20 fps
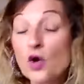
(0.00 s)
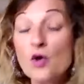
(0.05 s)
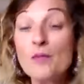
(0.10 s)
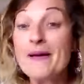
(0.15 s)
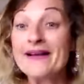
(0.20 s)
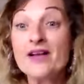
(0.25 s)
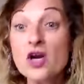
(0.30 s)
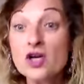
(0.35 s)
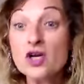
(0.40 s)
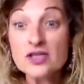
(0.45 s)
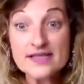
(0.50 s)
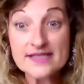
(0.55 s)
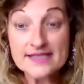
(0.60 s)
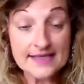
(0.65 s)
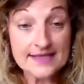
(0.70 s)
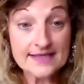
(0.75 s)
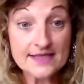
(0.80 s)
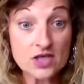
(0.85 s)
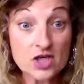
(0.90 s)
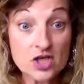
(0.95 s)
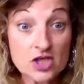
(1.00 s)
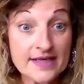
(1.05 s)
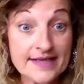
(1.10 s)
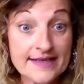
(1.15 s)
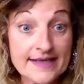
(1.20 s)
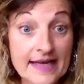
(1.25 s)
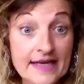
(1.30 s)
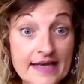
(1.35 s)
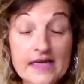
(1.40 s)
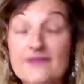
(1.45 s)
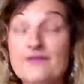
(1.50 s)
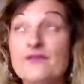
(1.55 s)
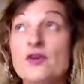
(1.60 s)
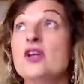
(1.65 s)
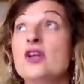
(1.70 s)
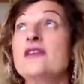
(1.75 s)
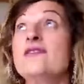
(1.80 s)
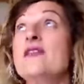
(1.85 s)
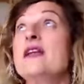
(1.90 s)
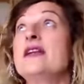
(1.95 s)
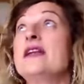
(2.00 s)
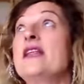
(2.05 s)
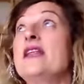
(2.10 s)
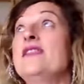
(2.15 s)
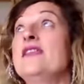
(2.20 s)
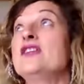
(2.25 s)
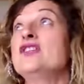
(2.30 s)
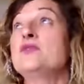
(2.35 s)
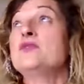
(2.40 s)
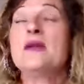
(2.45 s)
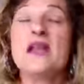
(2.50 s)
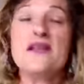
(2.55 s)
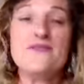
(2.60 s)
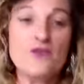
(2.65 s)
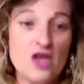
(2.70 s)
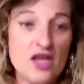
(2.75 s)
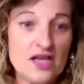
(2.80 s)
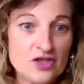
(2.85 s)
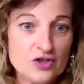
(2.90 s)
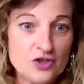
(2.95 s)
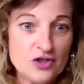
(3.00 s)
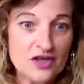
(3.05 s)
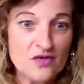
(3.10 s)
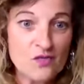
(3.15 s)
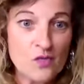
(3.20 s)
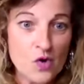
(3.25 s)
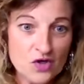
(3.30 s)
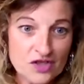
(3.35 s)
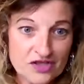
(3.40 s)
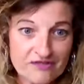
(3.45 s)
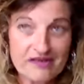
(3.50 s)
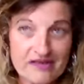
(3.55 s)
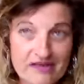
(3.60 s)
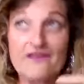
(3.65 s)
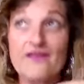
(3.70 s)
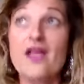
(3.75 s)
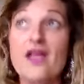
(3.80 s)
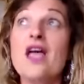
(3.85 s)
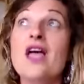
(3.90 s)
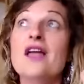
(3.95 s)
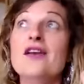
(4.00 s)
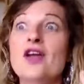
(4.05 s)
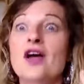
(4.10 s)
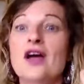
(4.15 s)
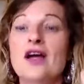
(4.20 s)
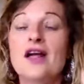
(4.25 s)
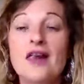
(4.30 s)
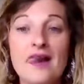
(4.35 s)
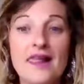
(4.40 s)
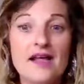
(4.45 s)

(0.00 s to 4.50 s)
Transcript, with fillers: oh my god it's six o'clock at night and i've not even had anything to eat and i've not had a drink of water and i've not